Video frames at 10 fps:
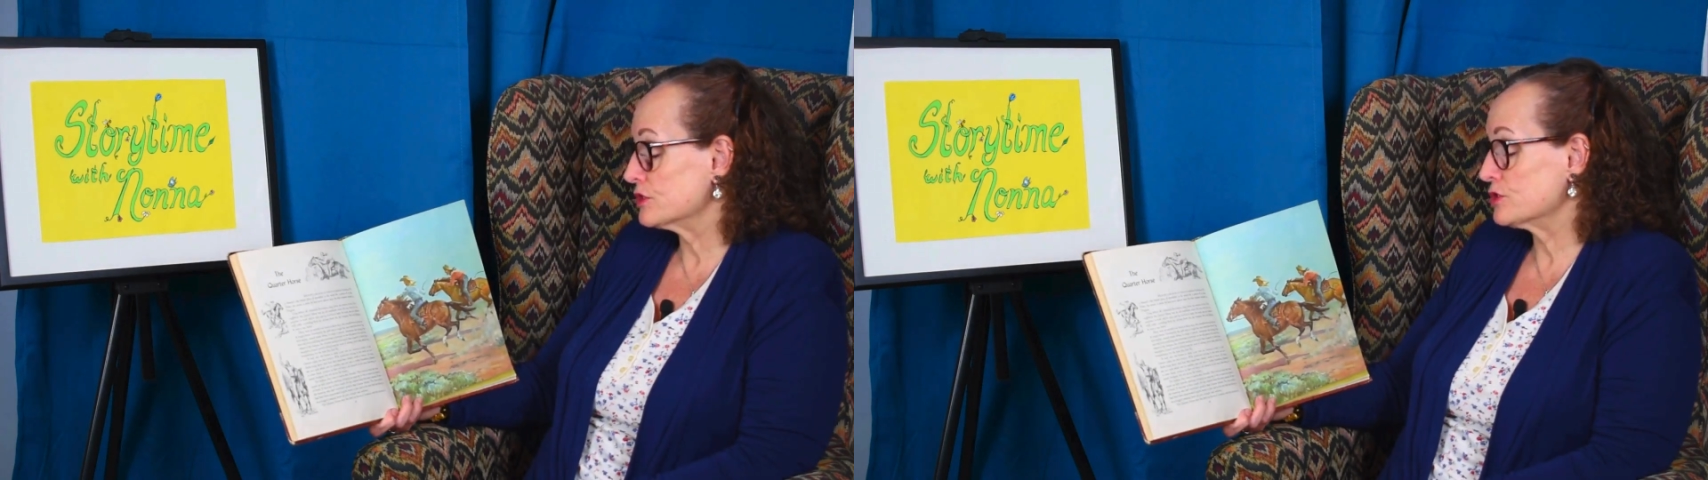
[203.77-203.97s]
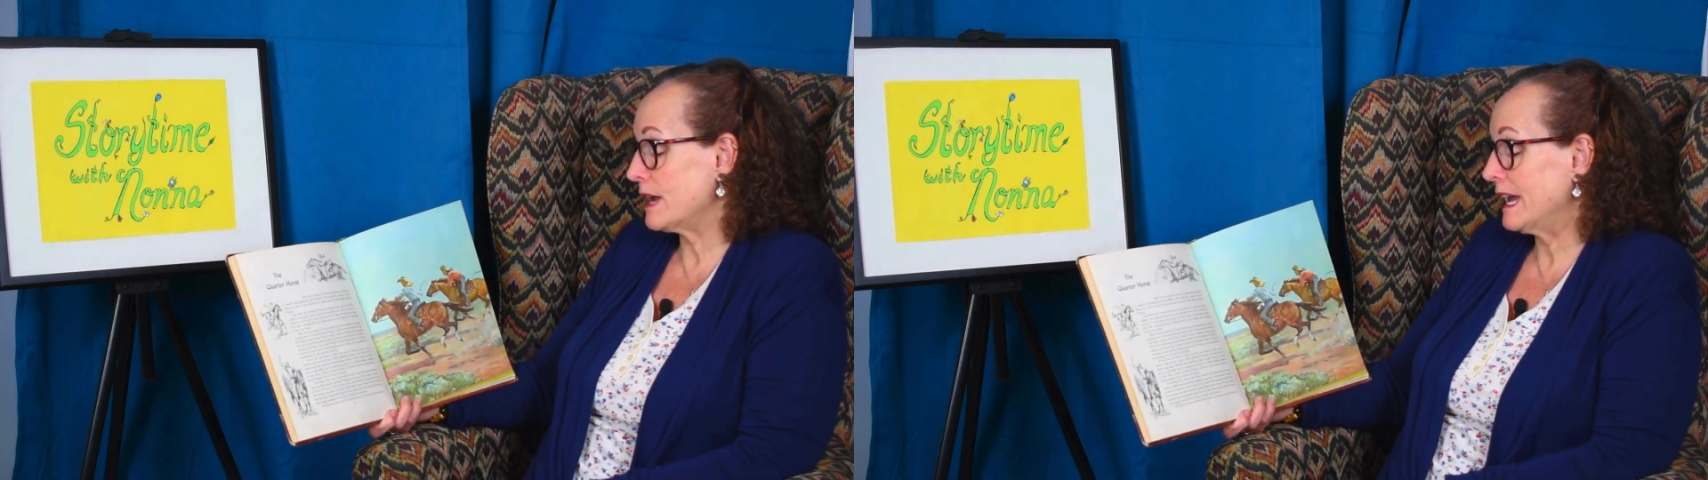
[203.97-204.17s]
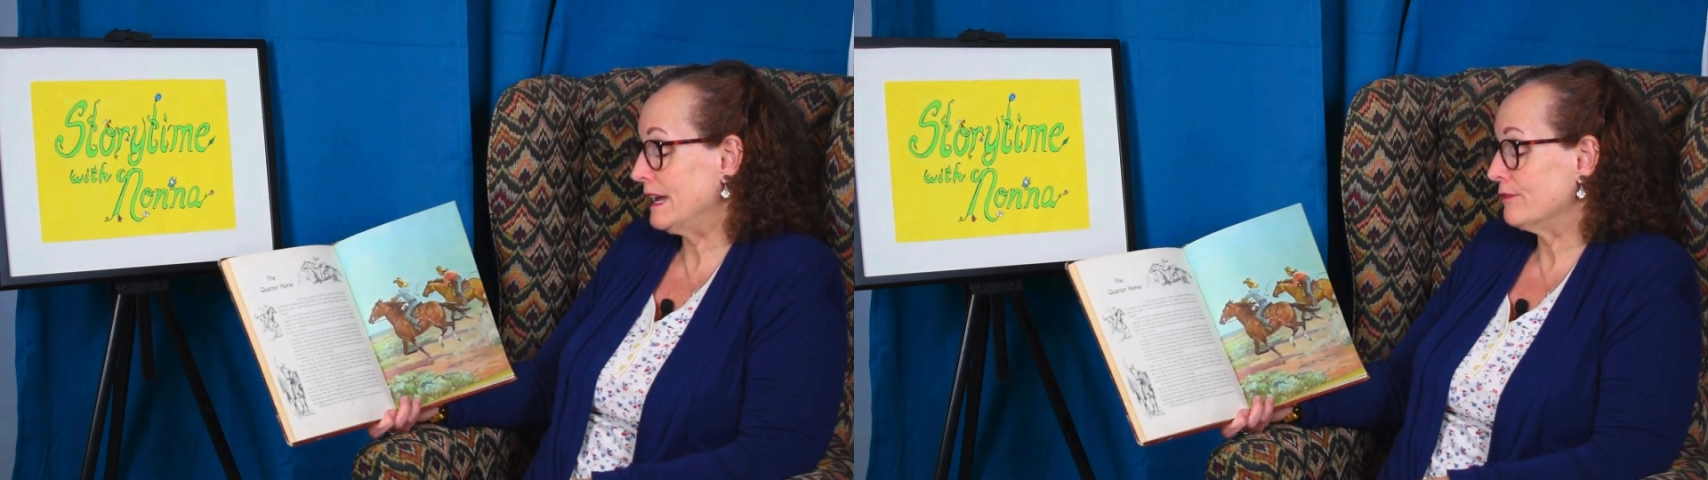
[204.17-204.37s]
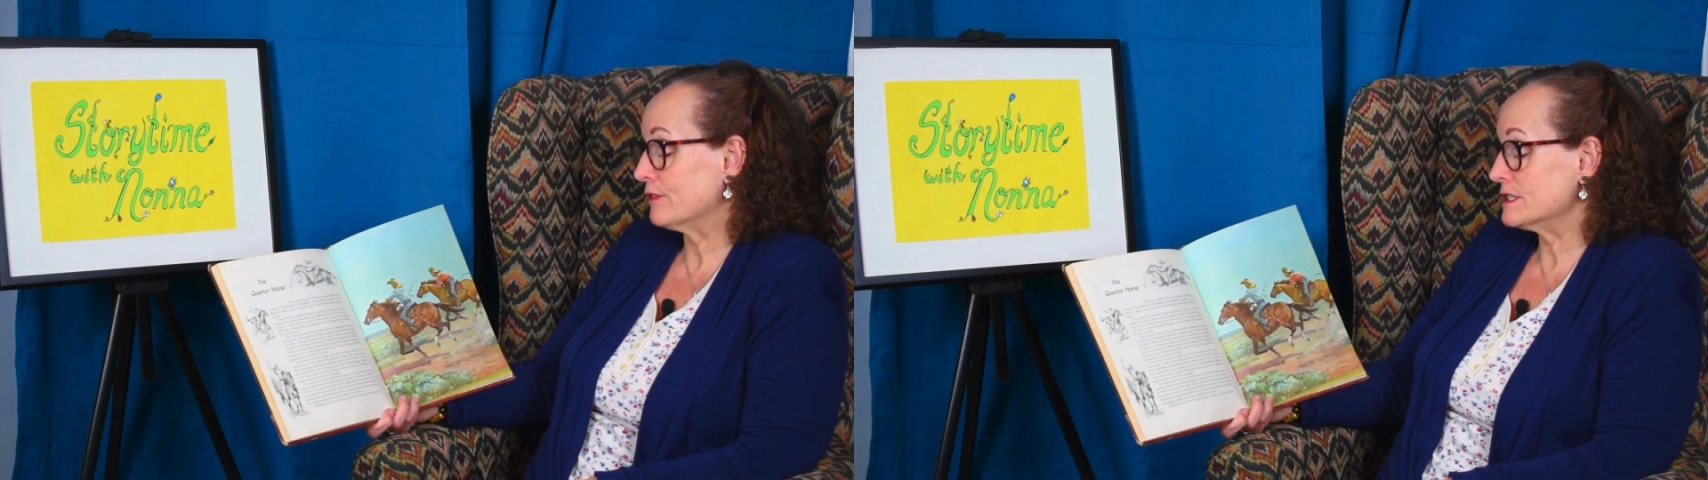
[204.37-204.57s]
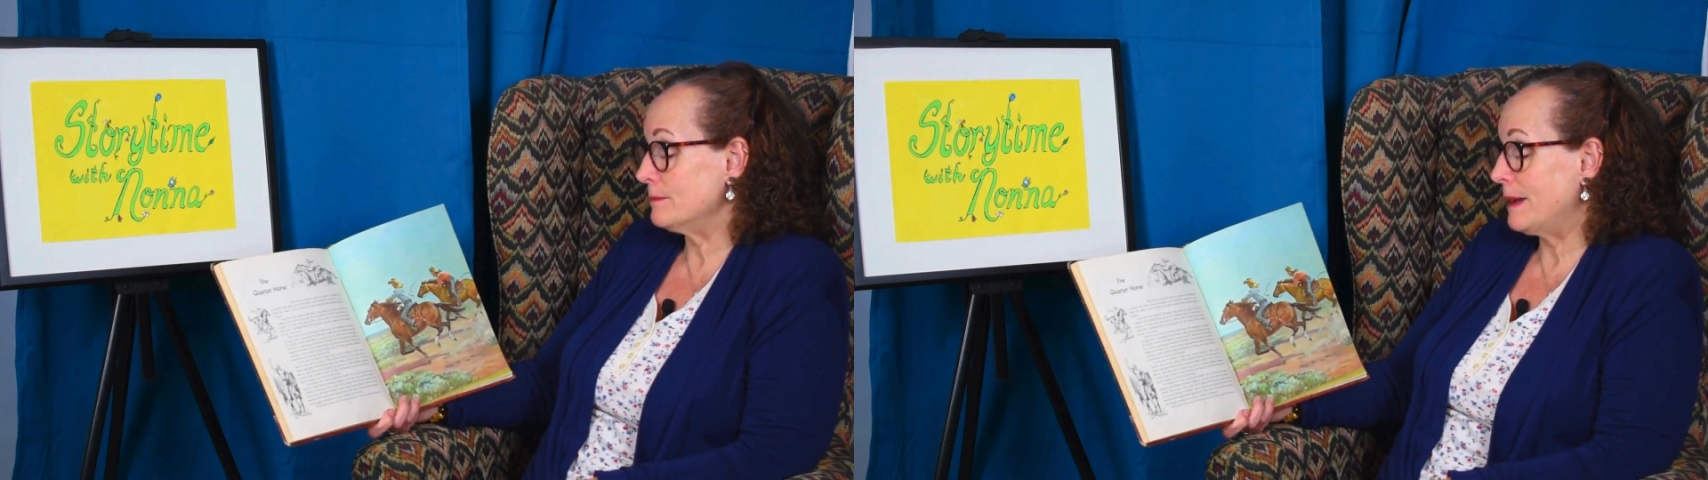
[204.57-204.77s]
trade
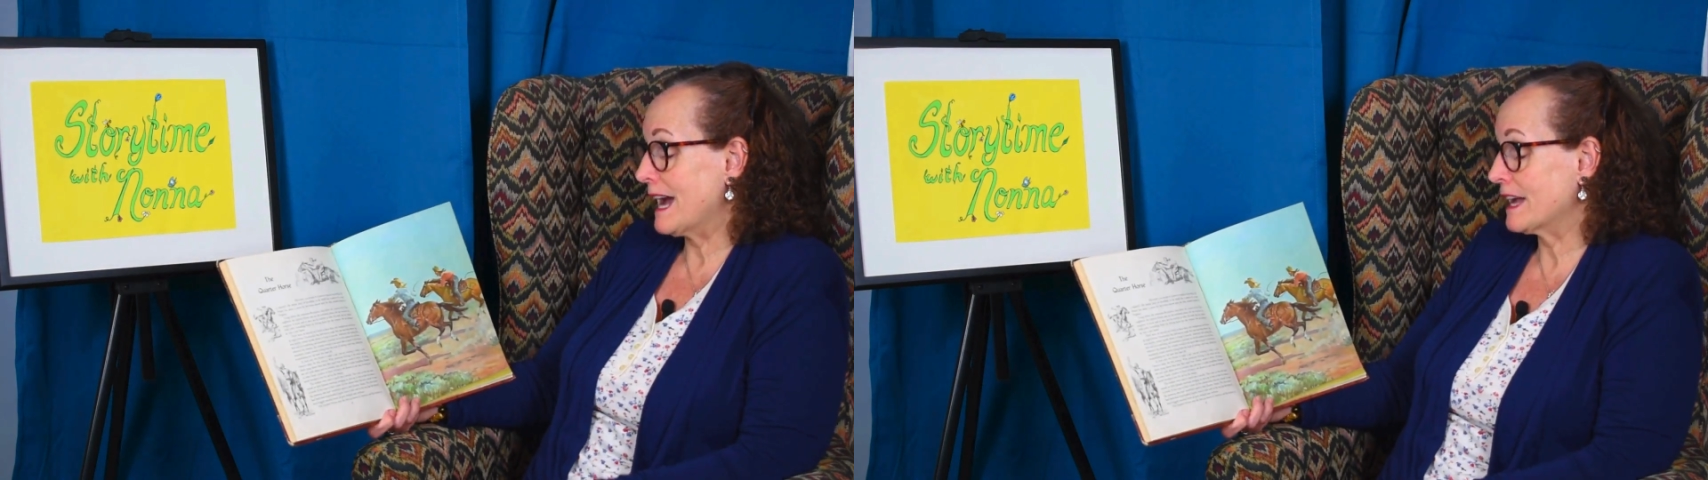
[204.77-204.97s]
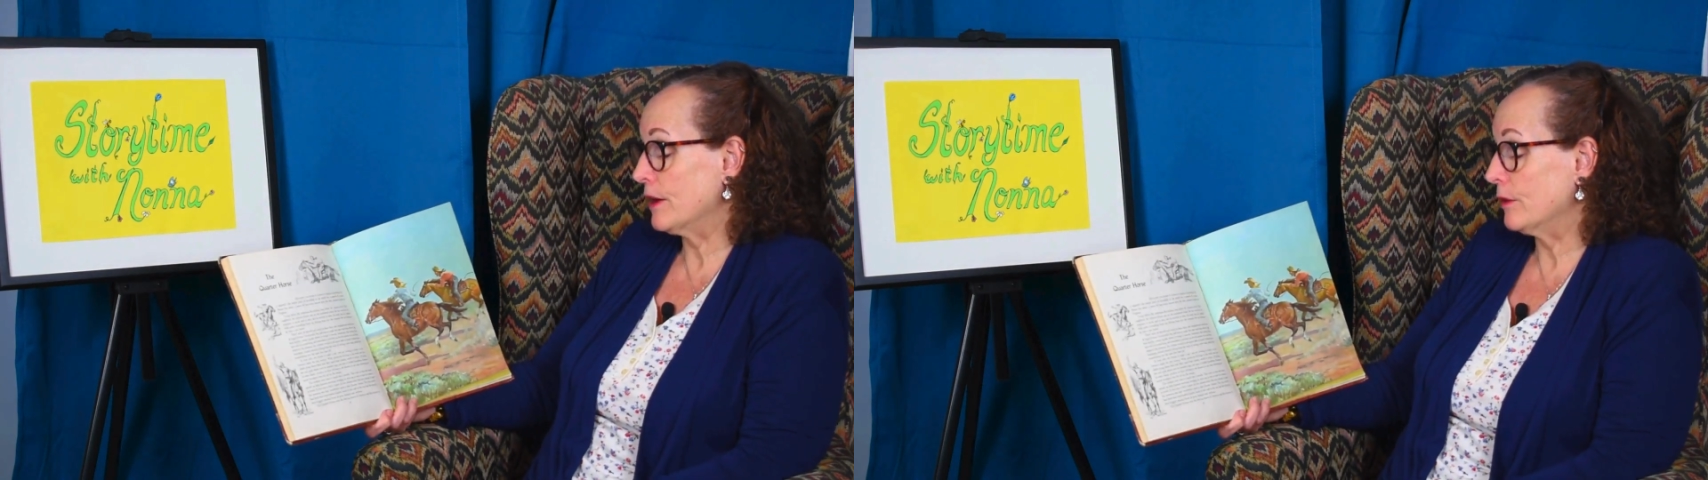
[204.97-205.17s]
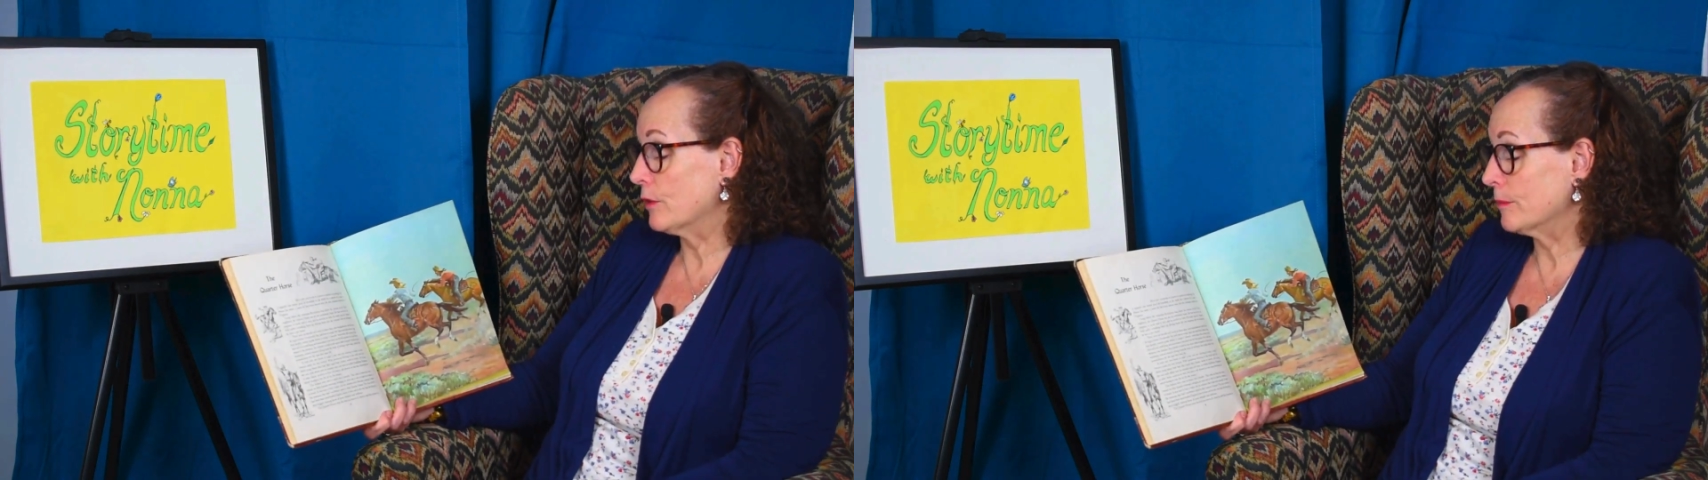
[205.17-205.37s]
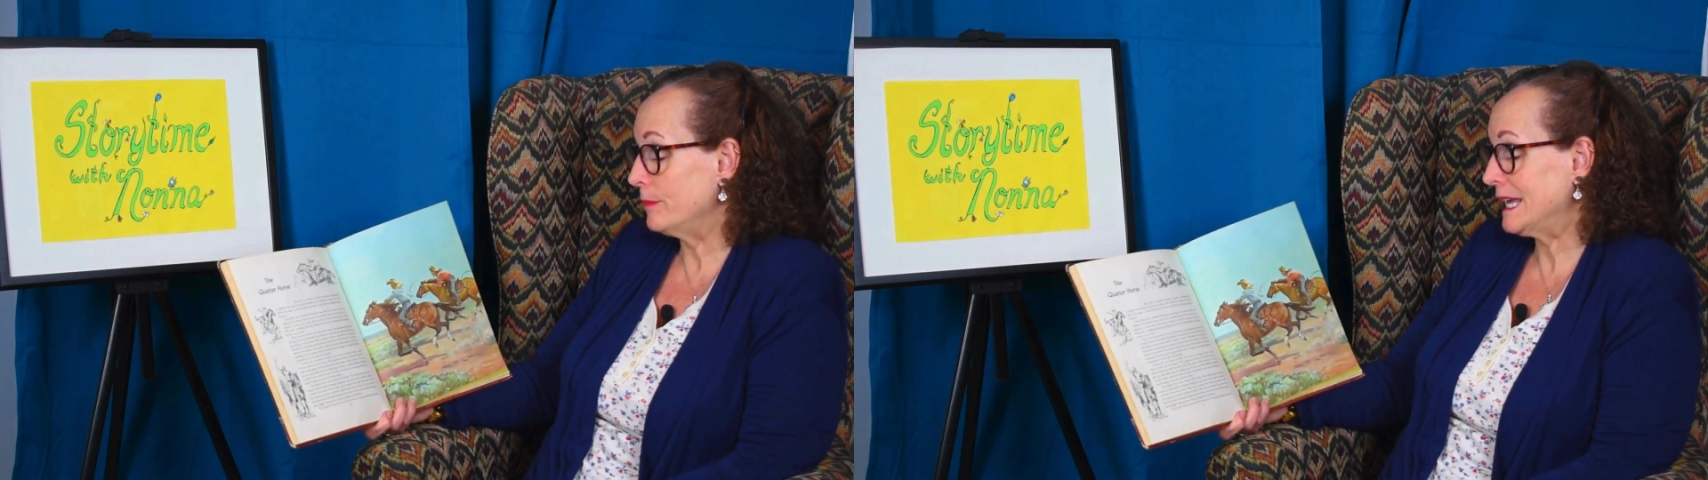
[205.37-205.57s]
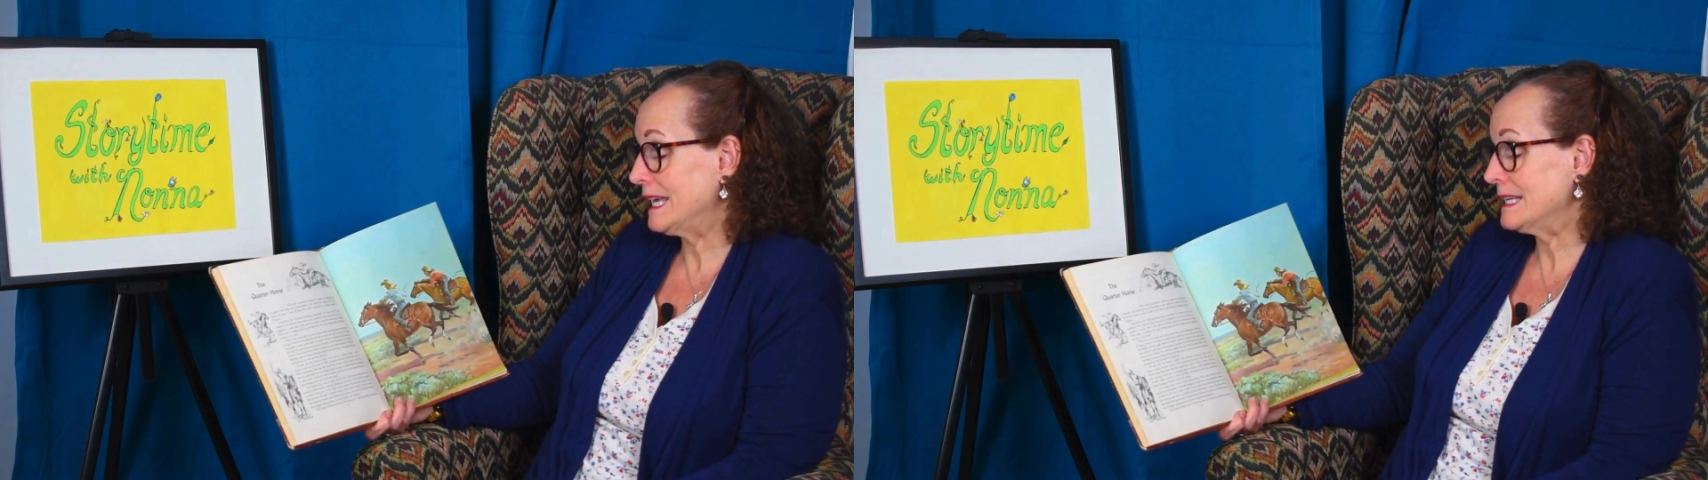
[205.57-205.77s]
for tobacco or
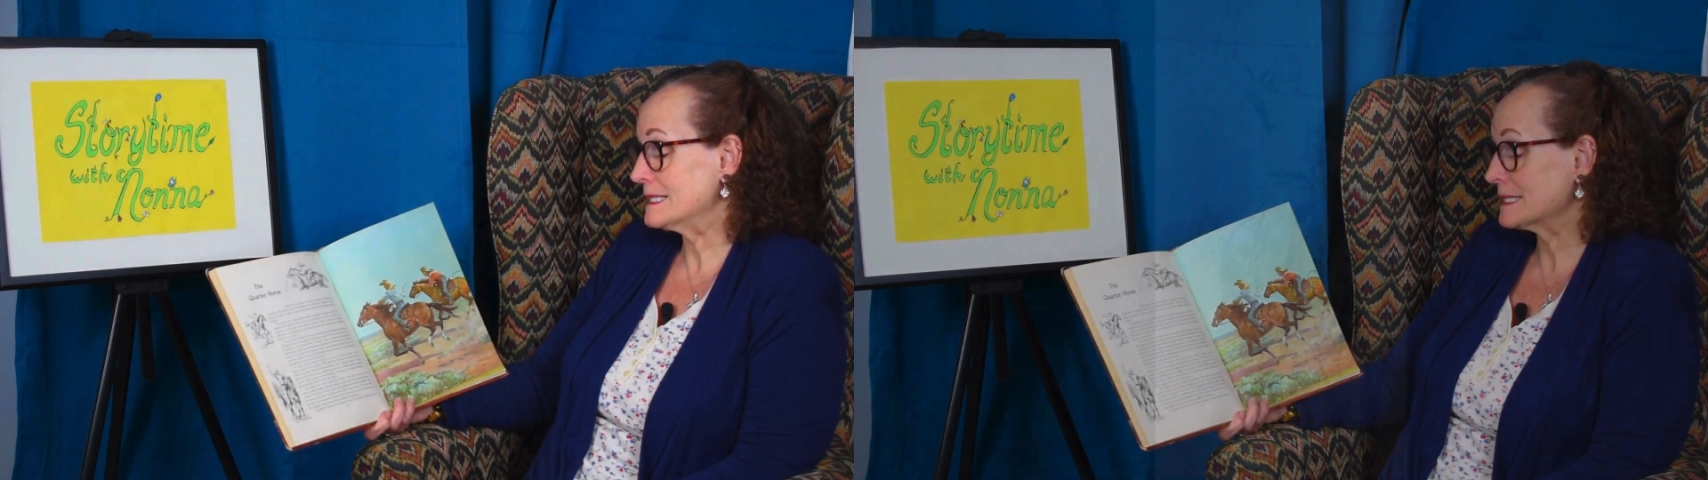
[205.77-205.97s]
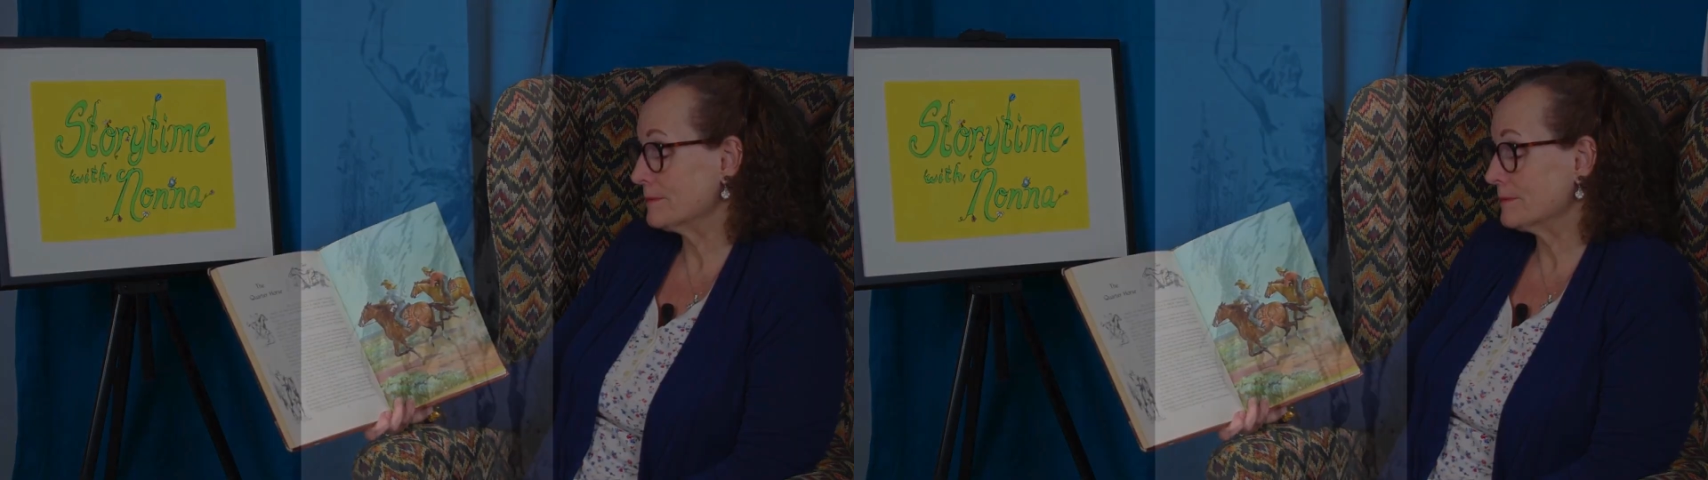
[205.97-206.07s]
beads.